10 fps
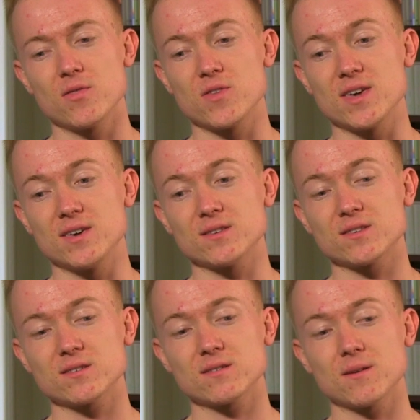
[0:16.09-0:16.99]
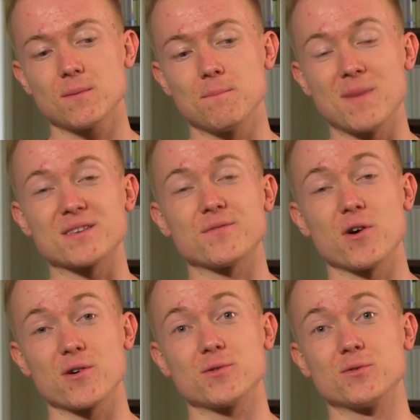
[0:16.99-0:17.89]
these
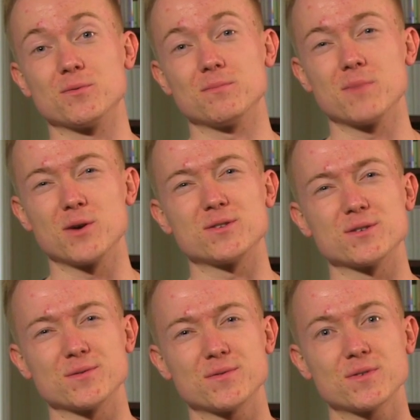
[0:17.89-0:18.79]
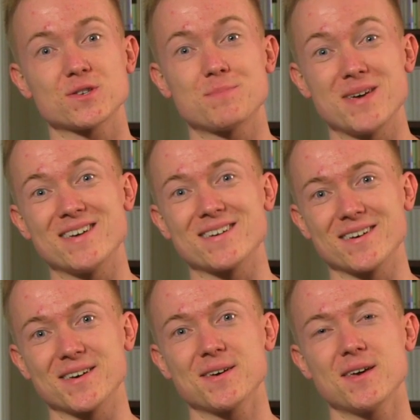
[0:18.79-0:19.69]
metaphorical modes of
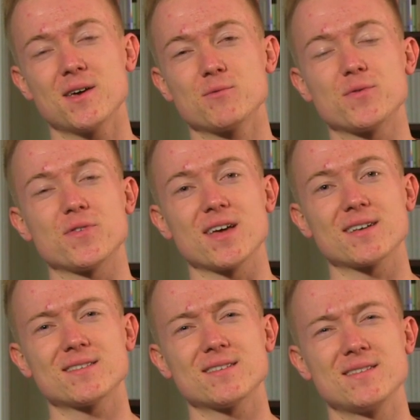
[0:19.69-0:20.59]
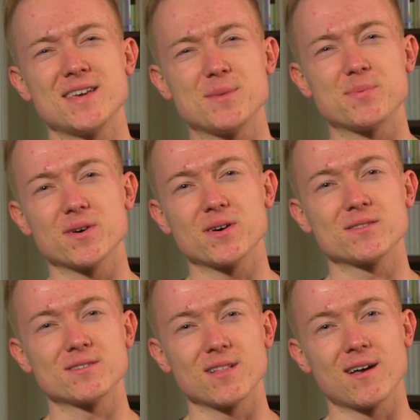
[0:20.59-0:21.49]
speaking reflect deeper
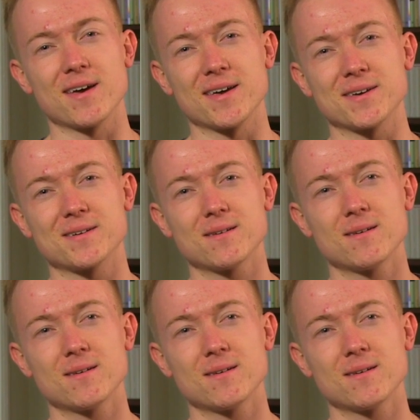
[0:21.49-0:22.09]
underlying